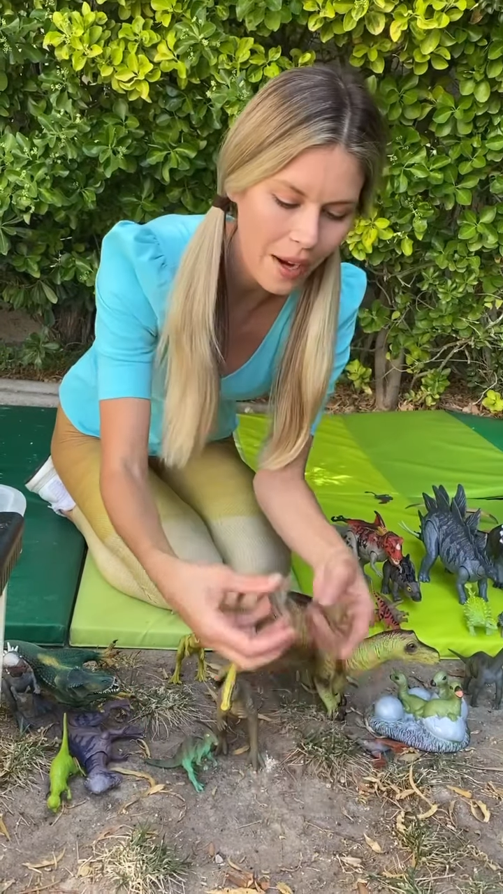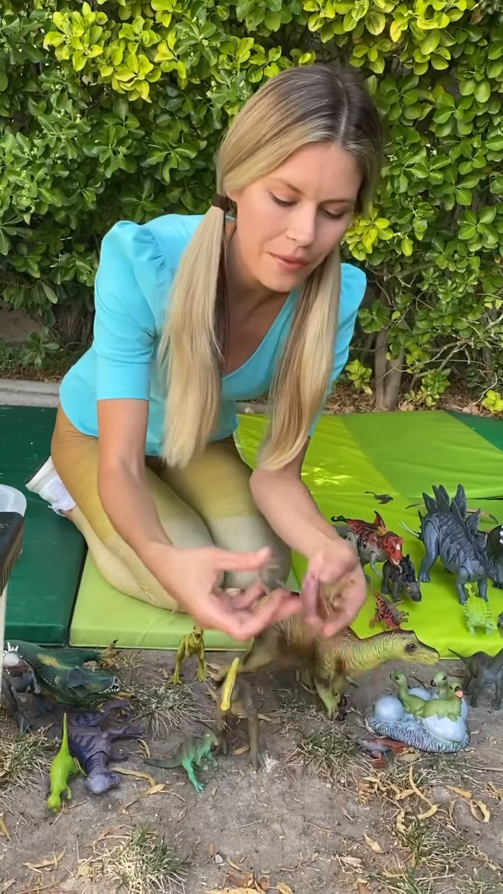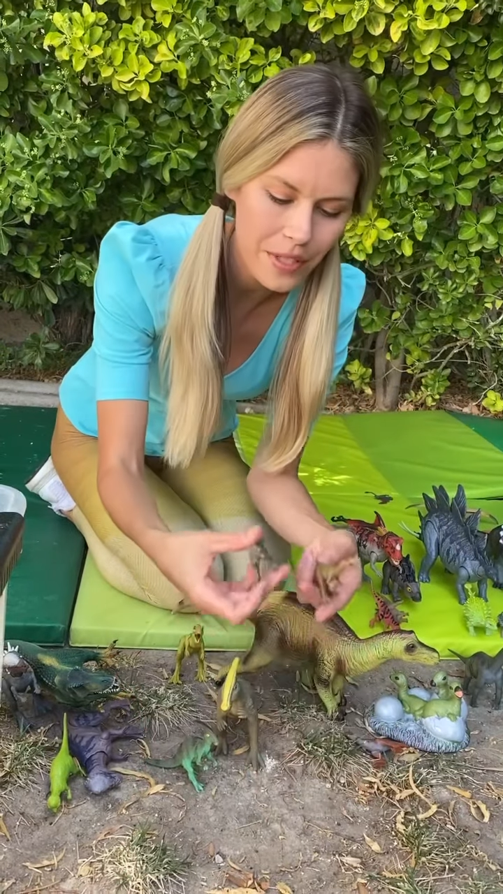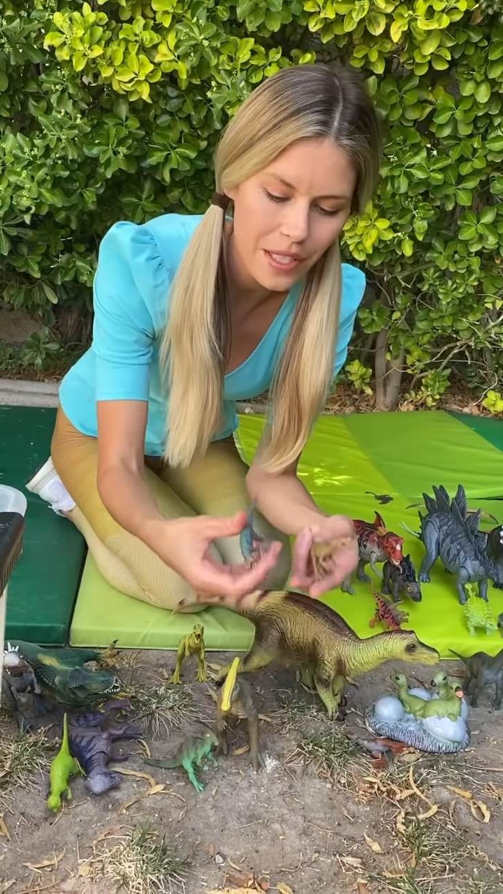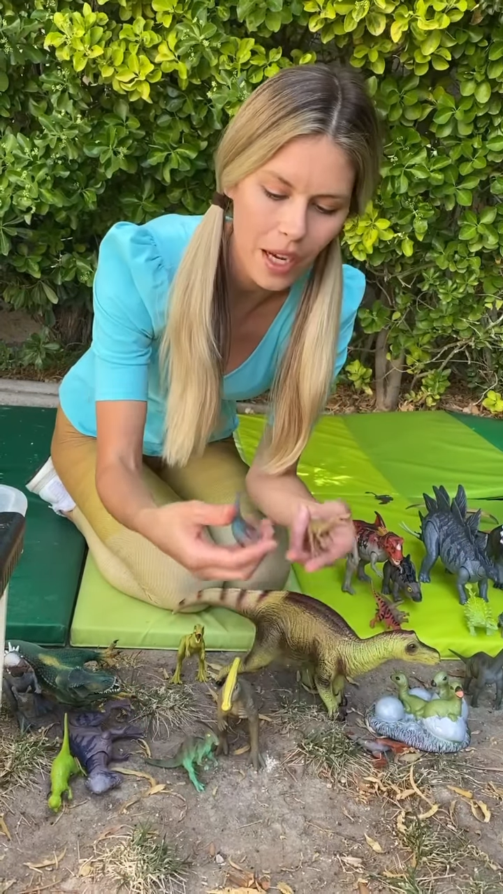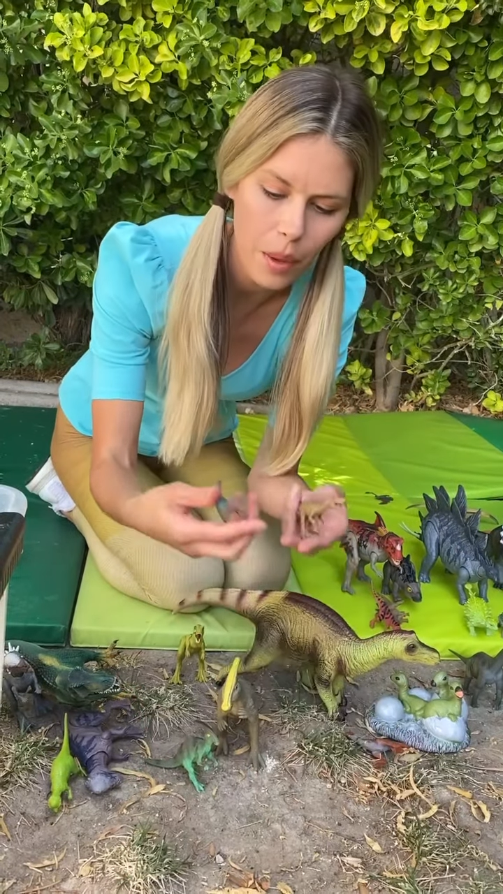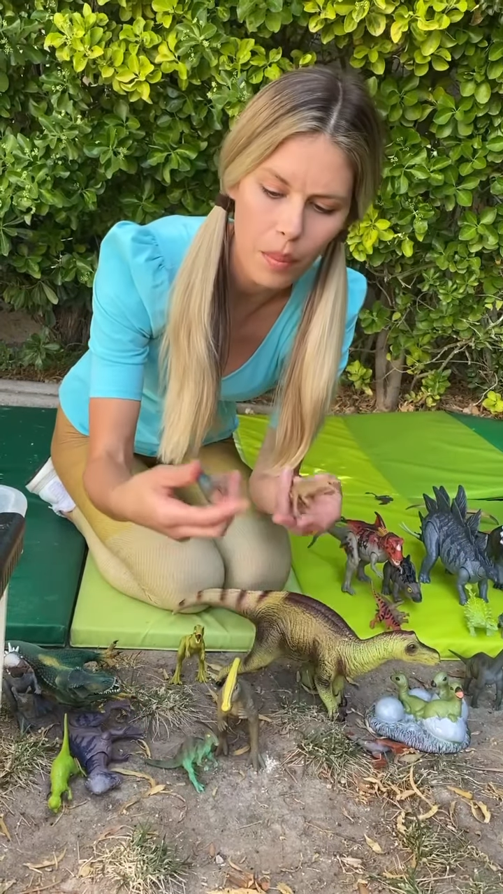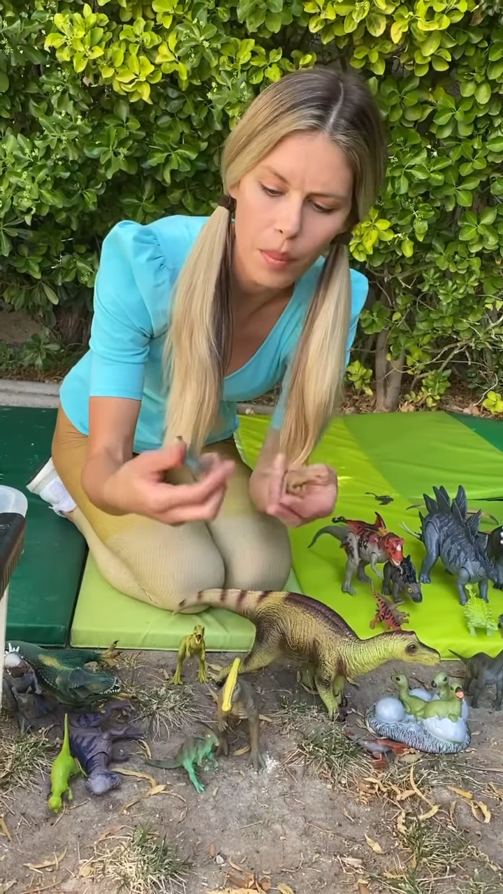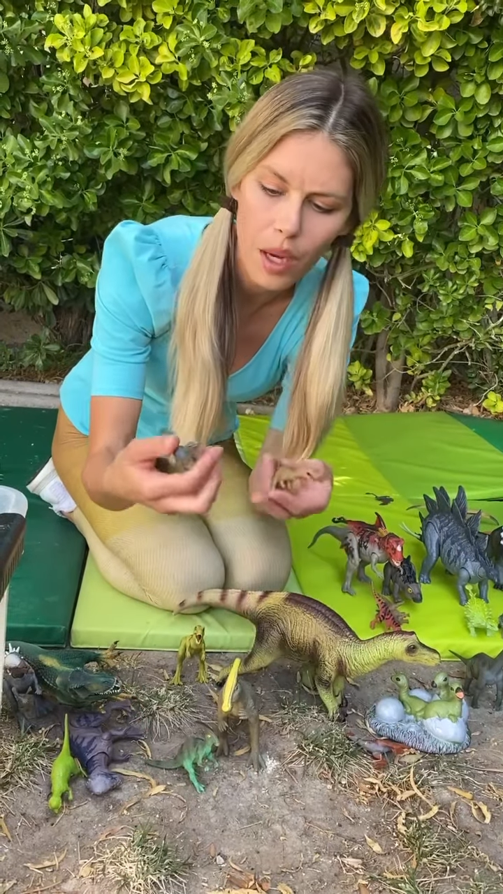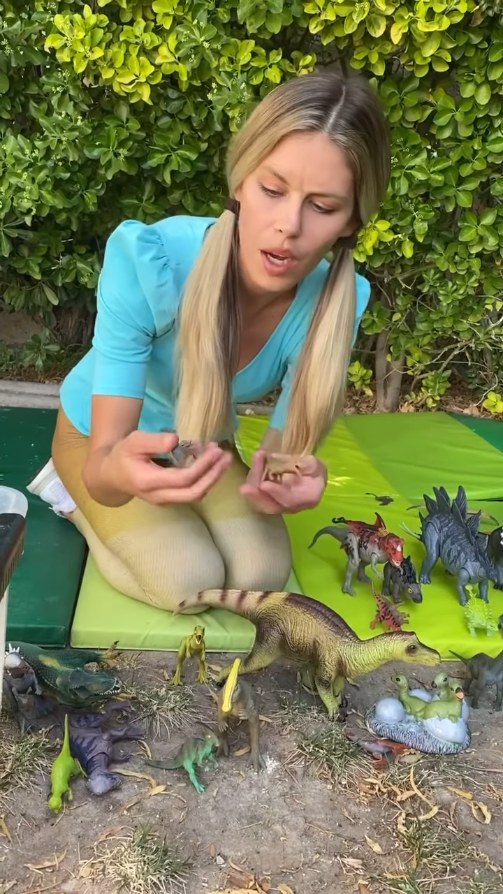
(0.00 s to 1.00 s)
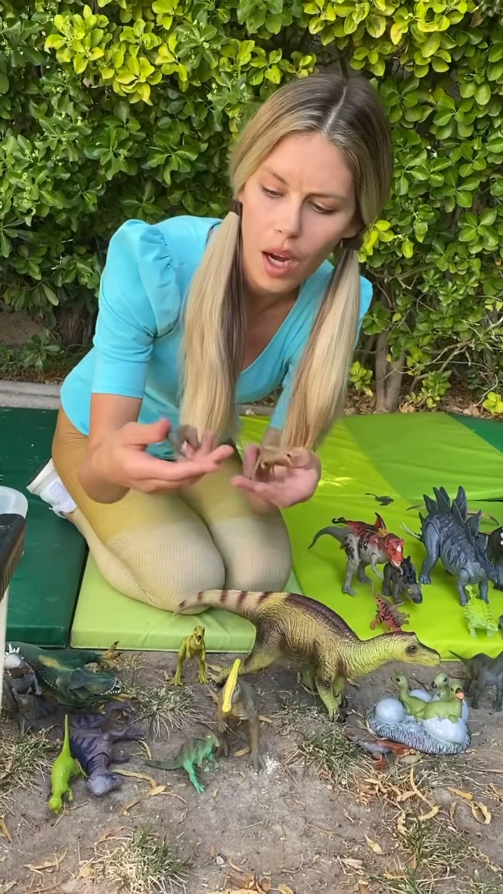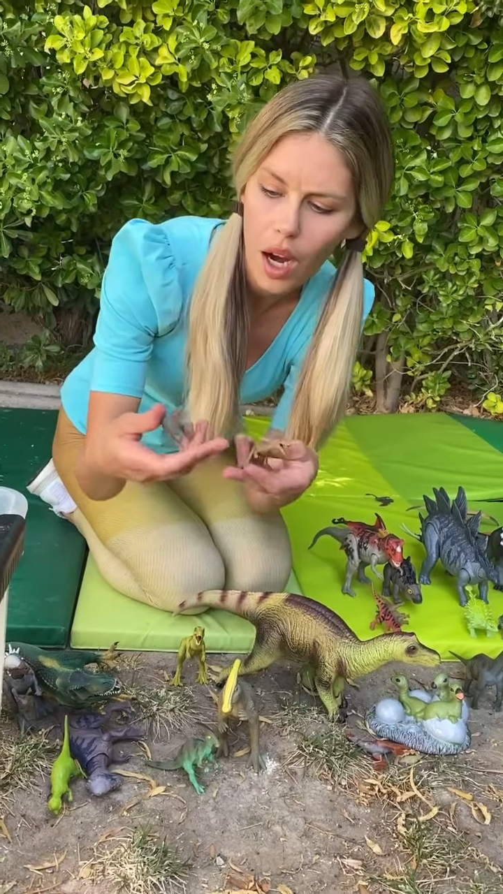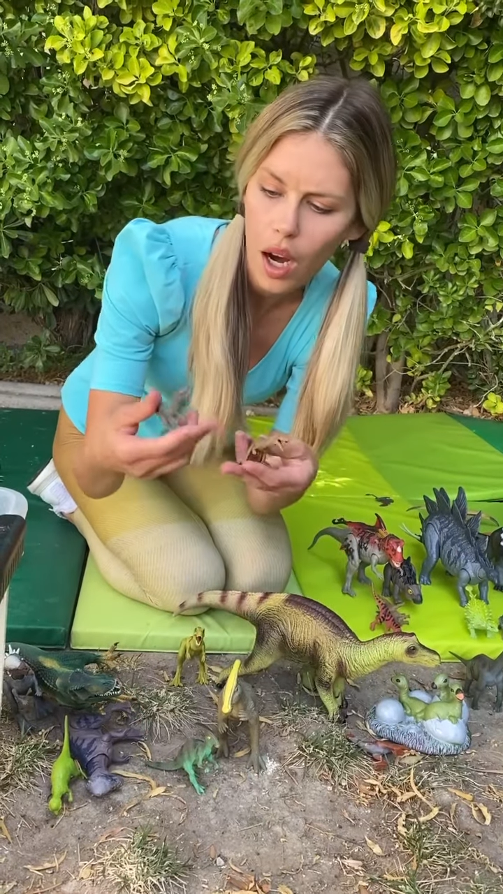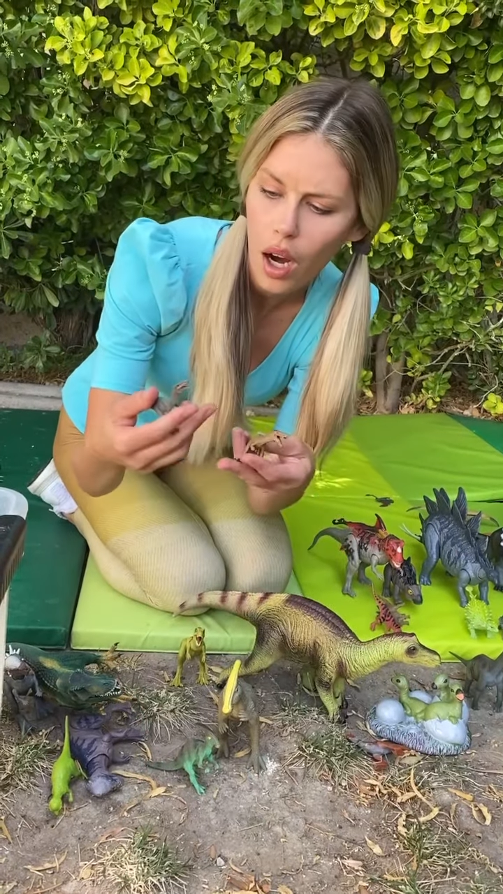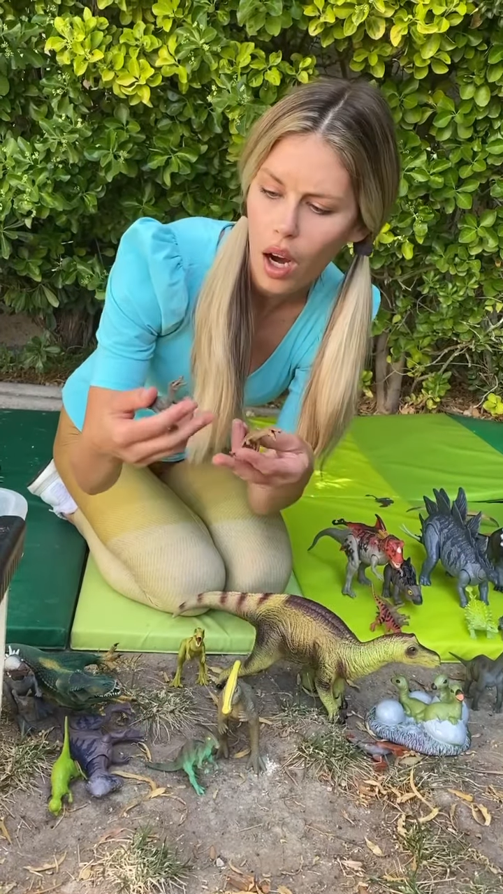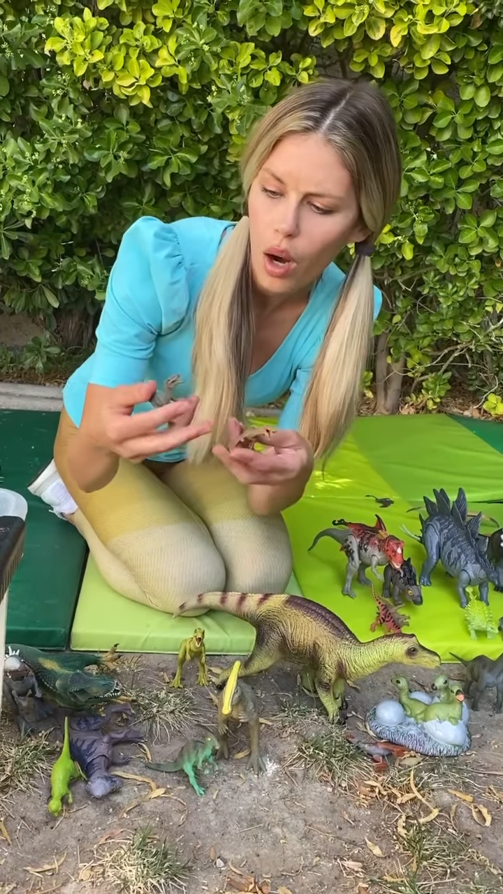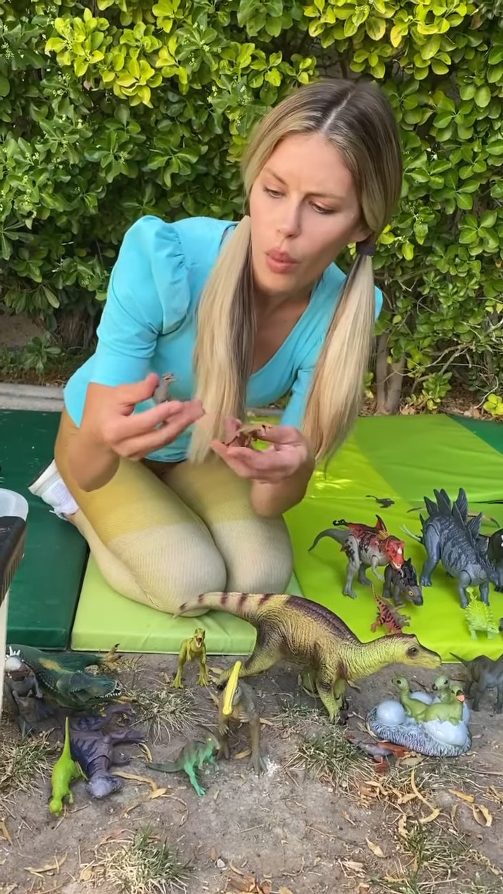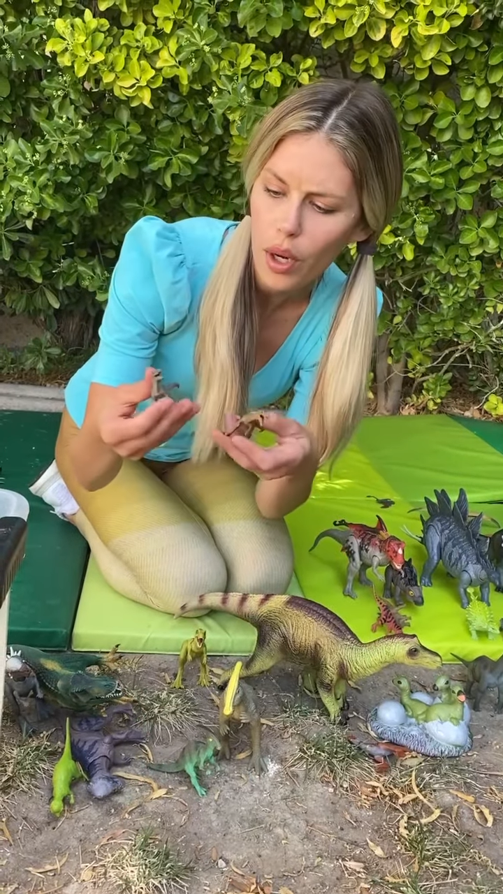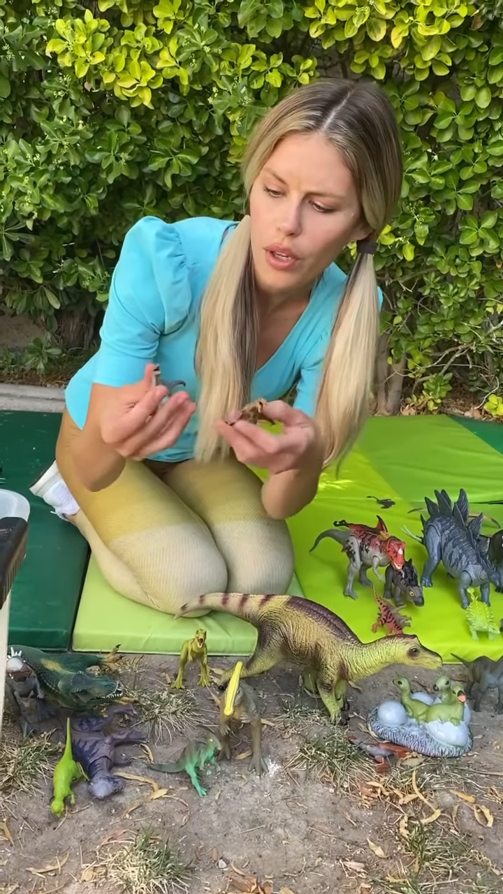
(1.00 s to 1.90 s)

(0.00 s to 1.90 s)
some, what